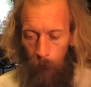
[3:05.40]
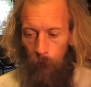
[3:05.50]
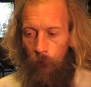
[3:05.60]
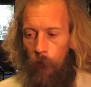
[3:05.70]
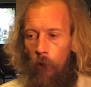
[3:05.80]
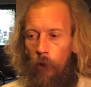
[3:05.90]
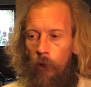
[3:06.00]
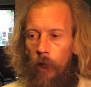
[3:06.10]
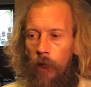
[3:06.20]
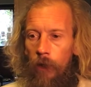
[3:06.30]
it before,
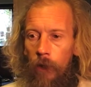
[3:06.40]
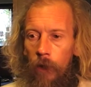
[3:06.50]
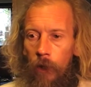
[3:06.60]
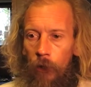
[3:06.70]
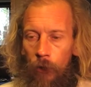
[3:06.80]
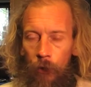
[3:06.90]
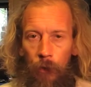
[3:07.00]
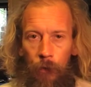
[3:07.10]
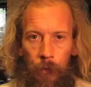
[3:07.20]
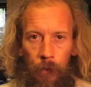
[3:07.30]
that, you
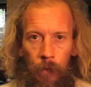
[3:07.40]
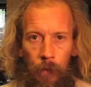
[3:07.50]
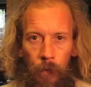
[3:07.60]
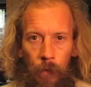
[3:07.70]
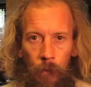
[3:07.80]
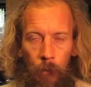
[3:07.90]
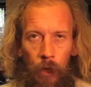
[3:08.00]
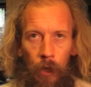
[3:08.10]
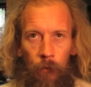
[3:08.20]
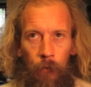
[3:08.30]
know,
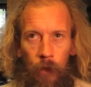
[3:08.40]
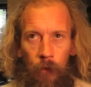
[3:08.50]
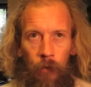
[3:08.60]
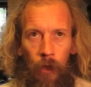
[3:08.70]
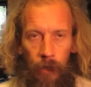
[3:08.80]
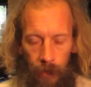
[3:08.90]
when I first started